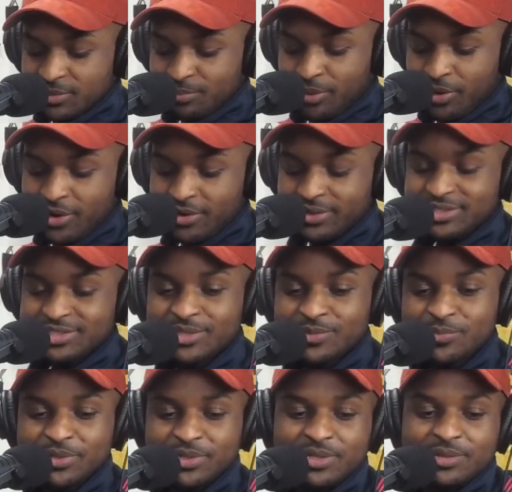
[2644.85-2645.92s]
in
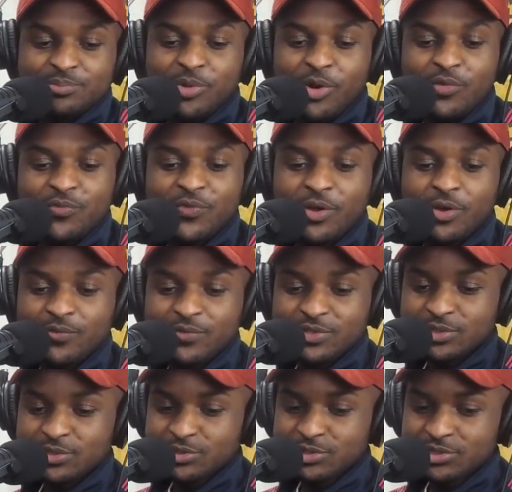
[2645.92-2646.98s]
partnership with Perfect Office
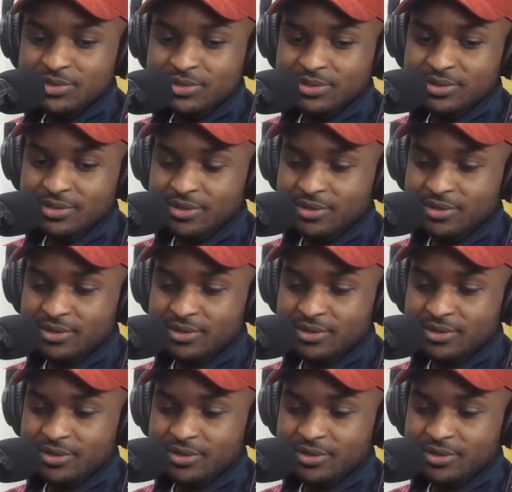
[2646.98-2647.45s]
Solution,